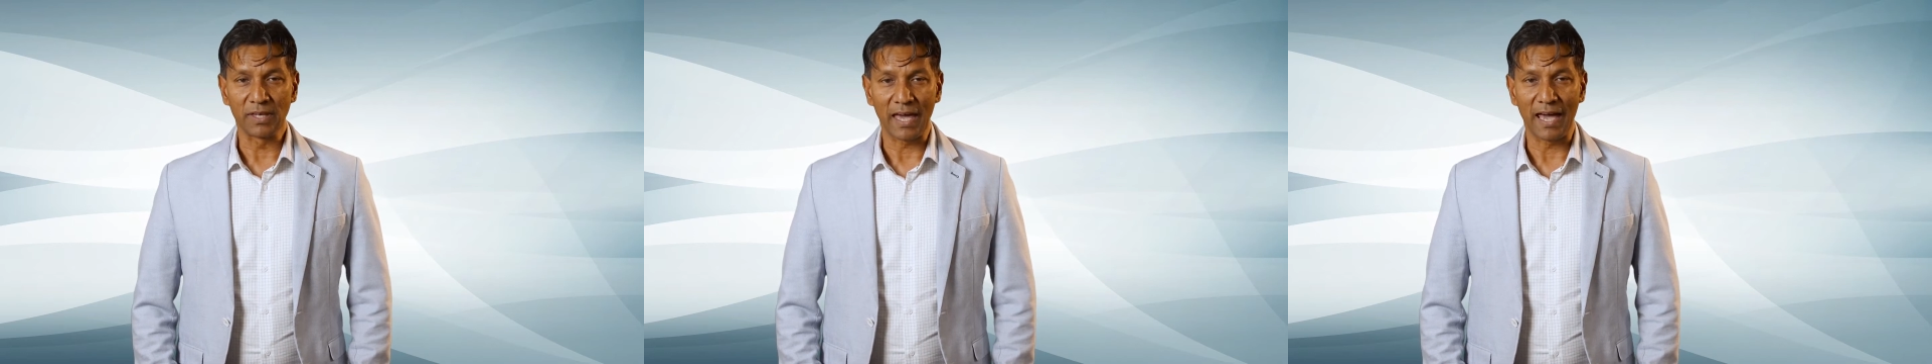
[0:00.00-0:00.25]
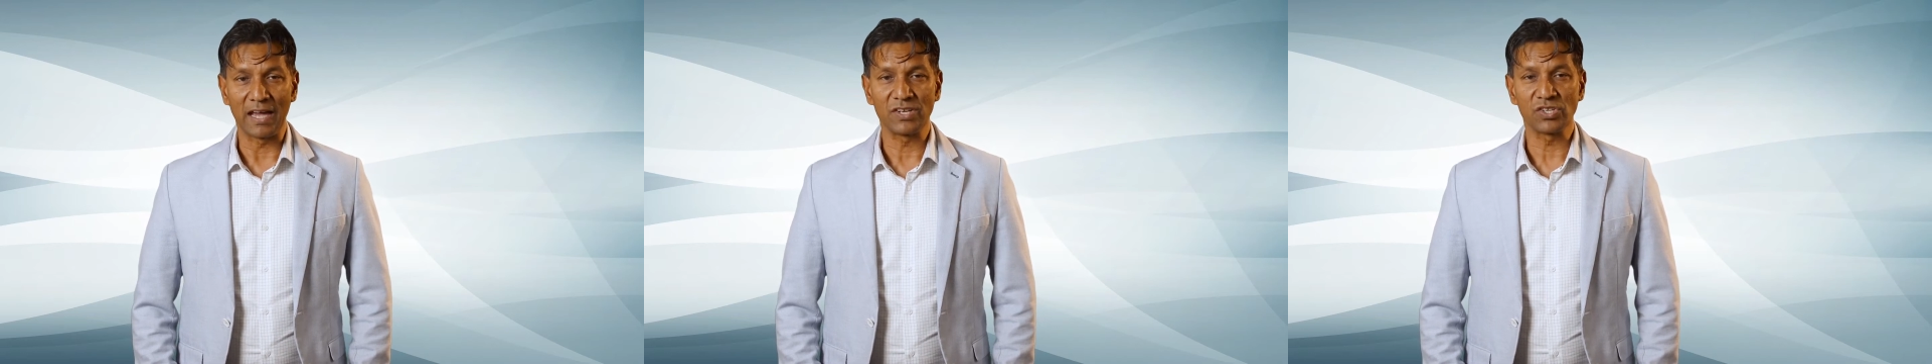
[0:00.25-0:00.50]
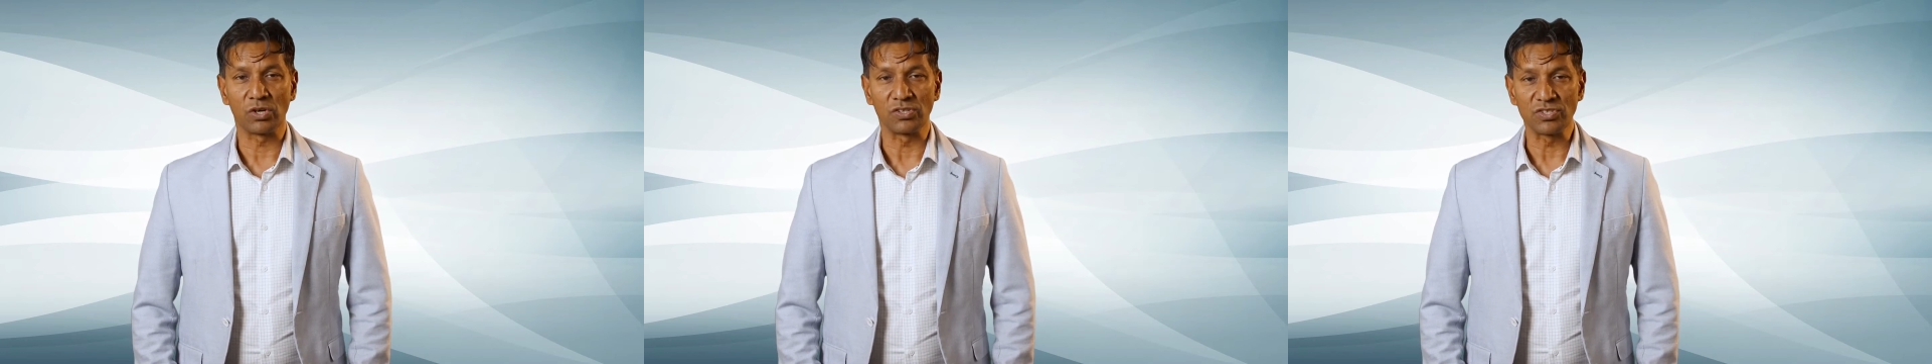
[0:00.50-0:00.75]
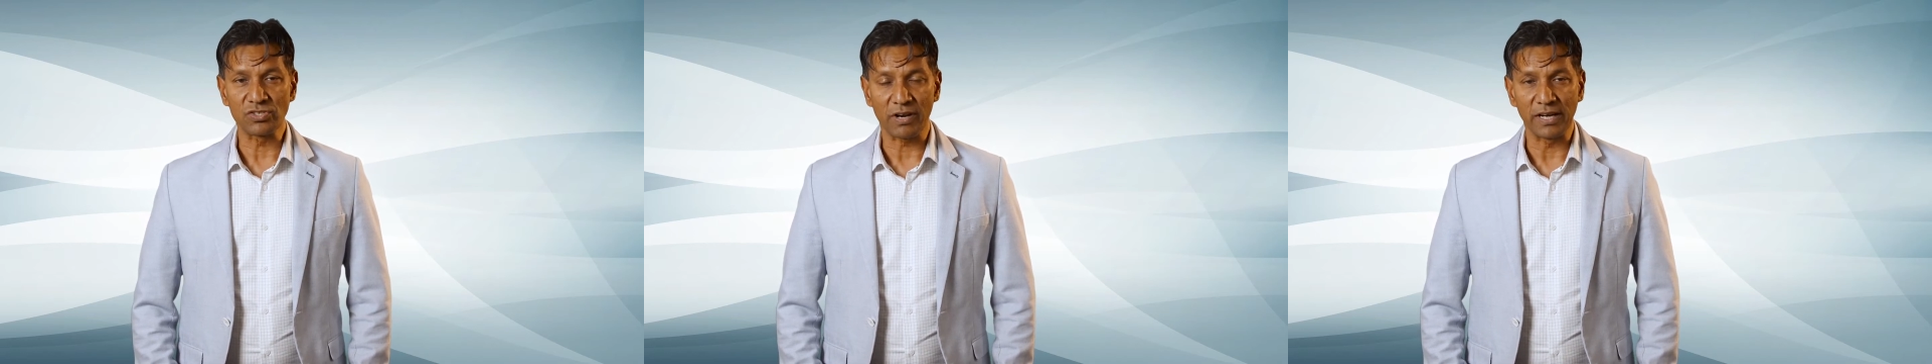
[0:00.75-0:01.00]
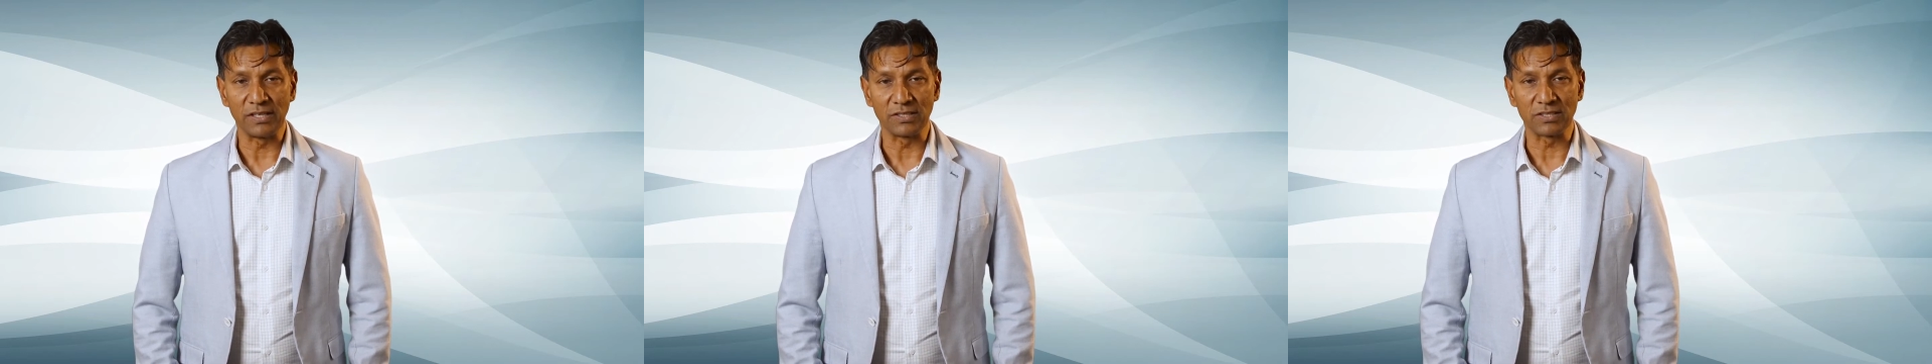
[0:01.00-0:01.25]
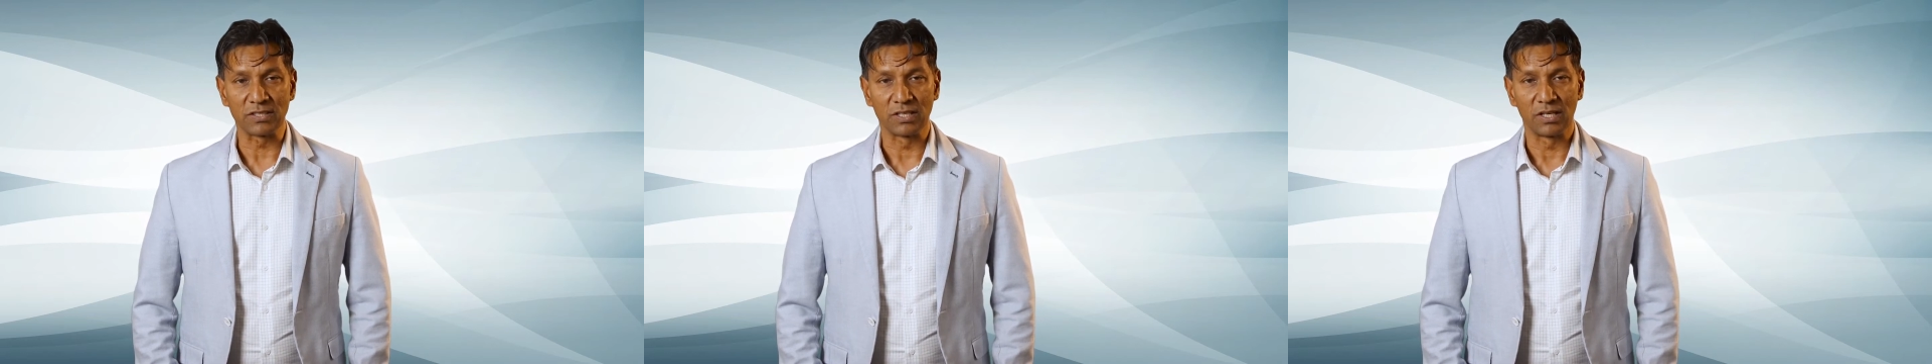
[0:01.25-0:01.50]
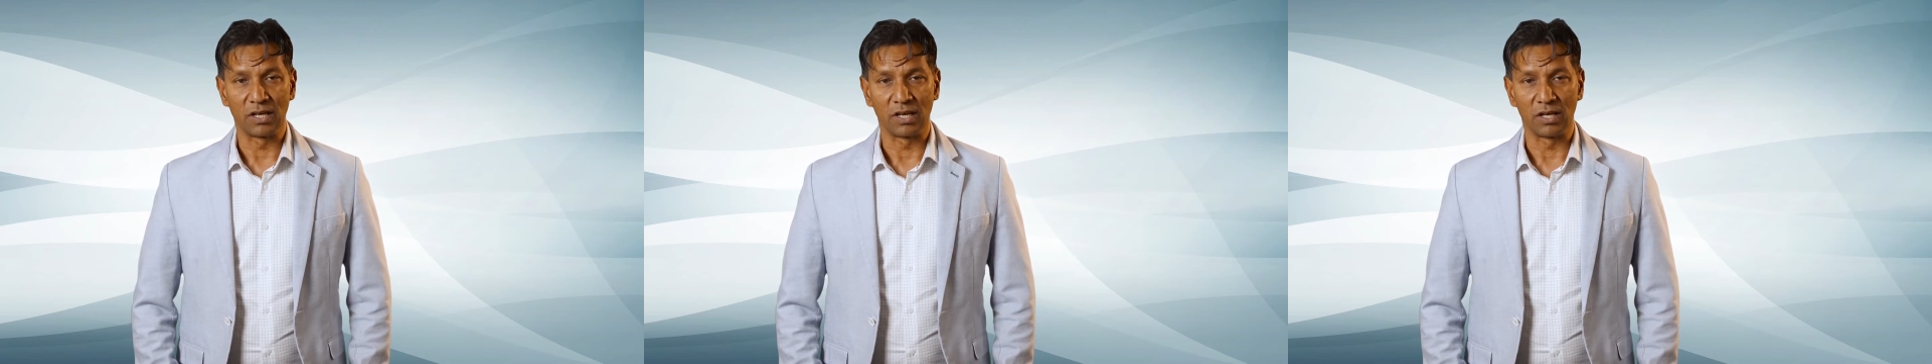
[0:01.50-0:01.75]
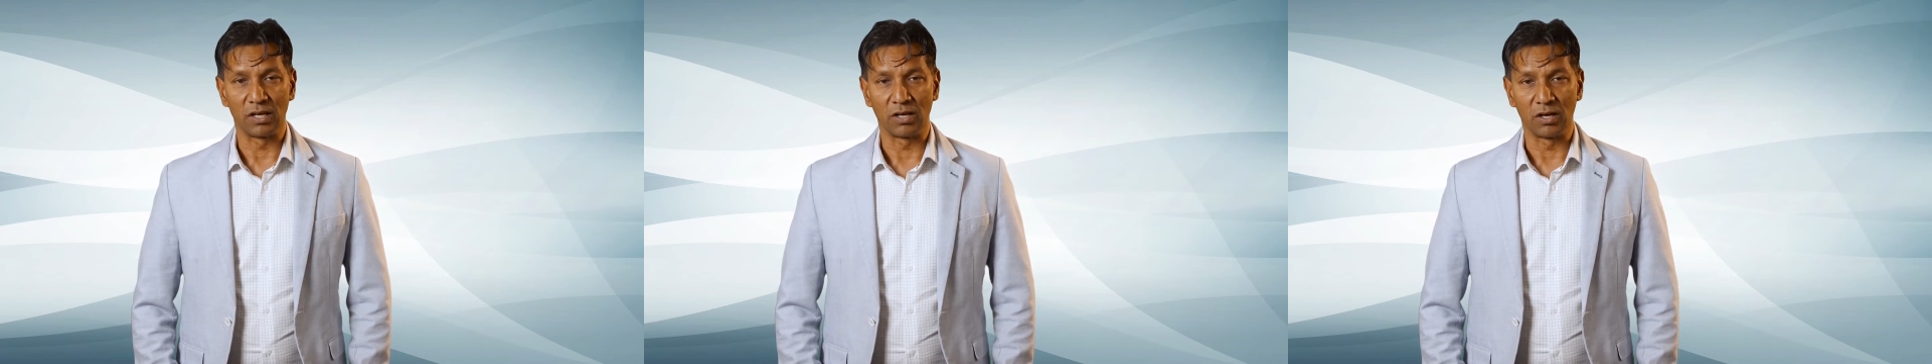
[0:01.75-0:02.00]
cash constraints
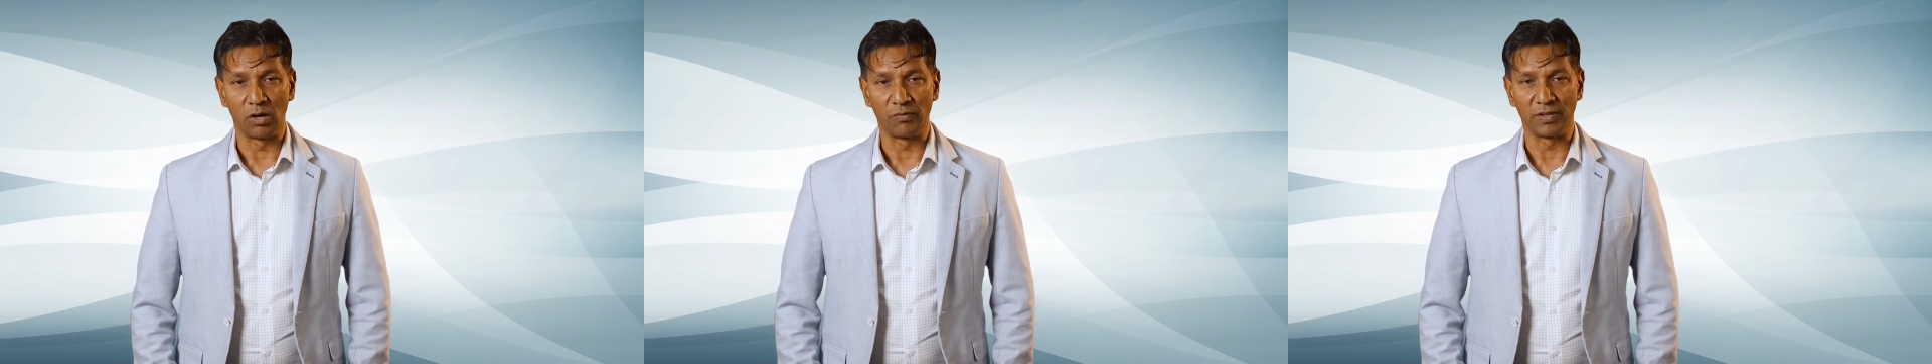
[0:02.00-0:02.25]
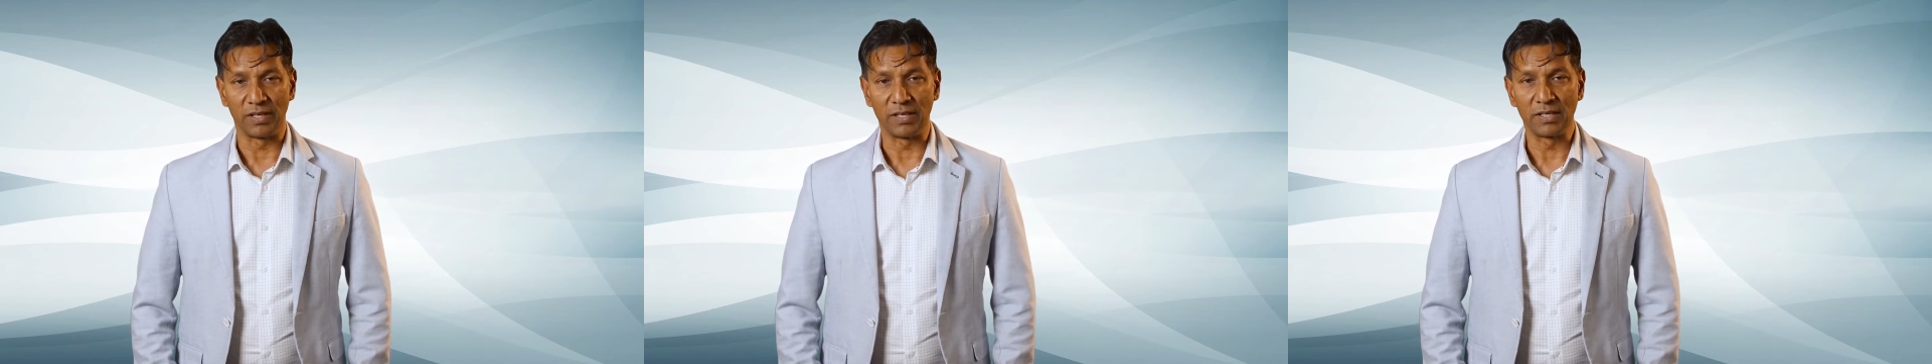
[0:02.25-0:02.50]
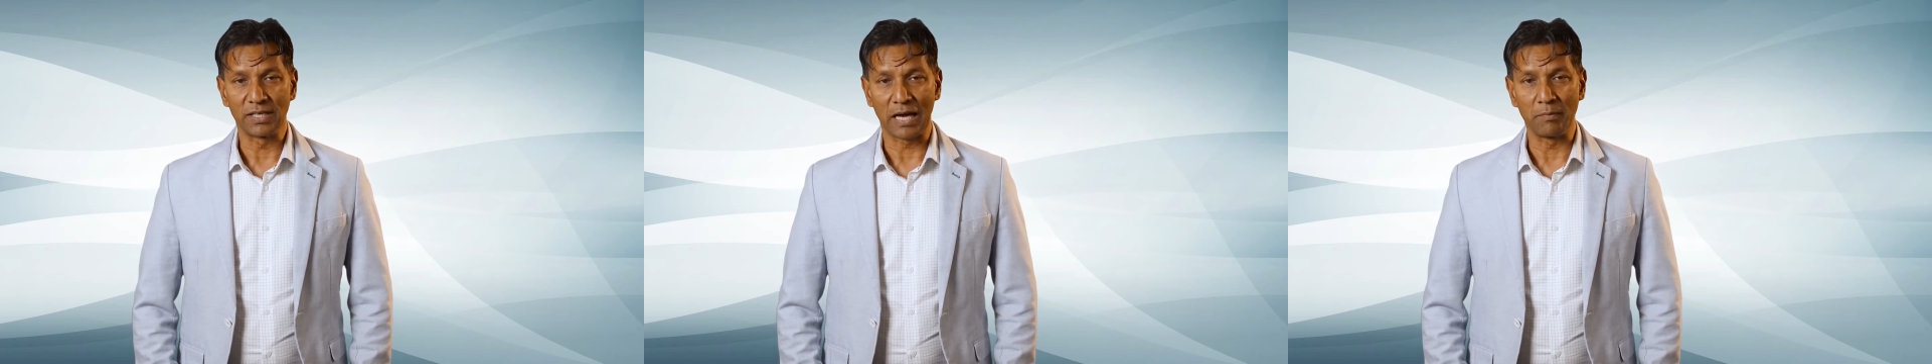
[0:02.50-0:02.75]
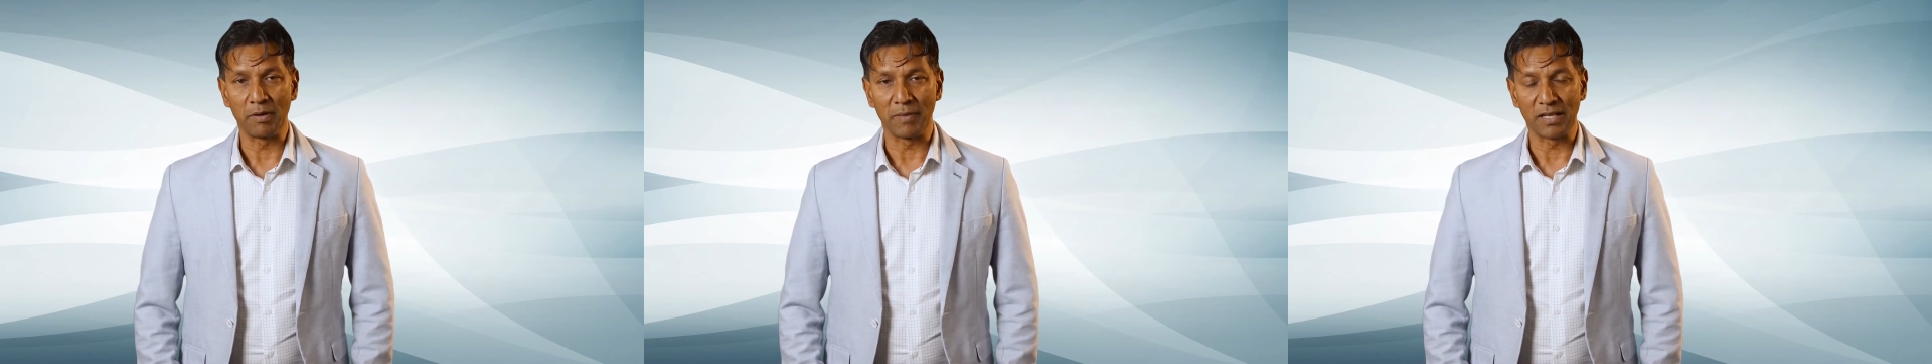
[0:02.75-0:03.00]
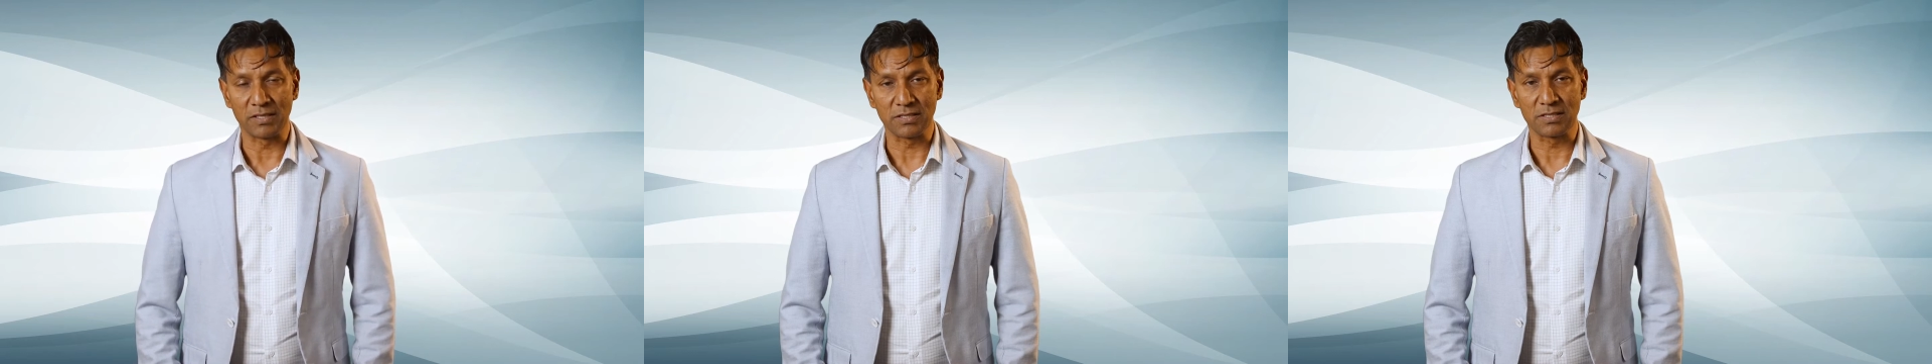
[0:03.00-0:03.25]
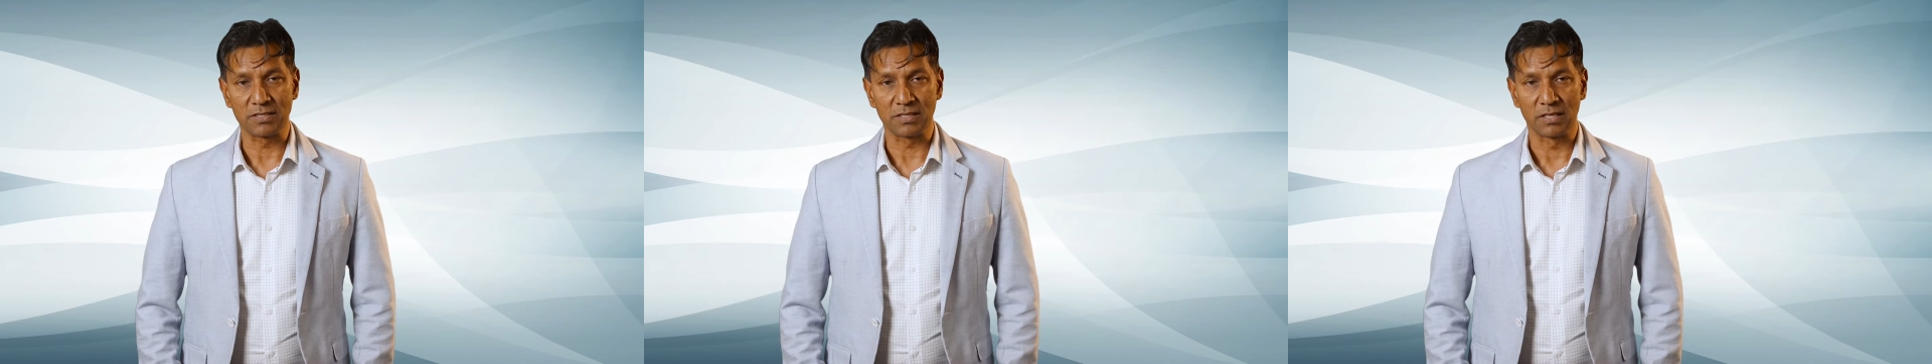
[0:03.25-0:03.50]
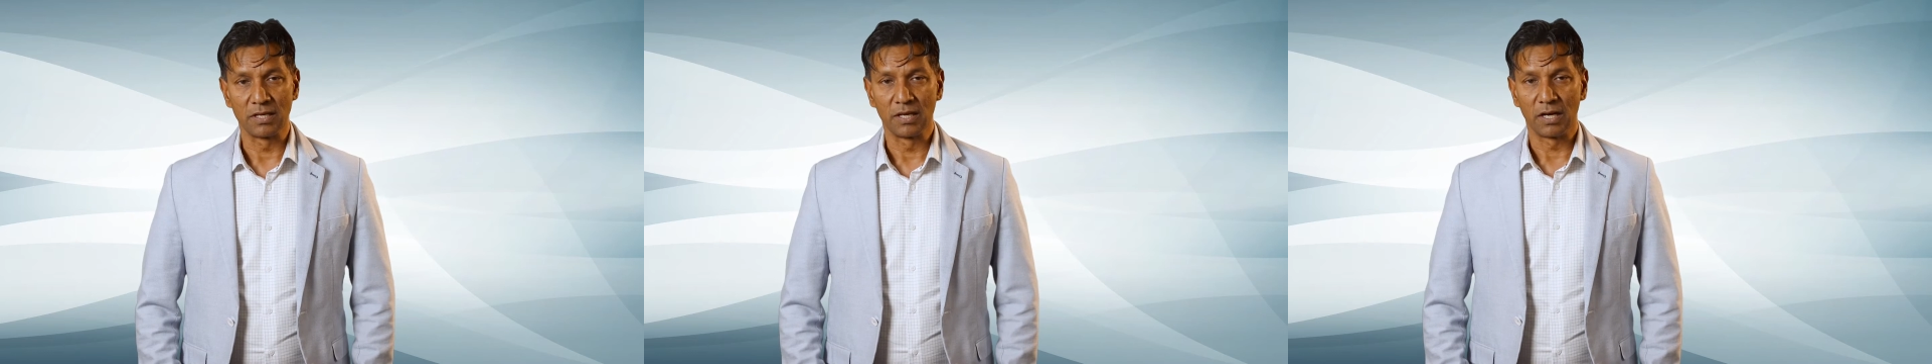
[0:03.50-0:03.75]
over the coming months,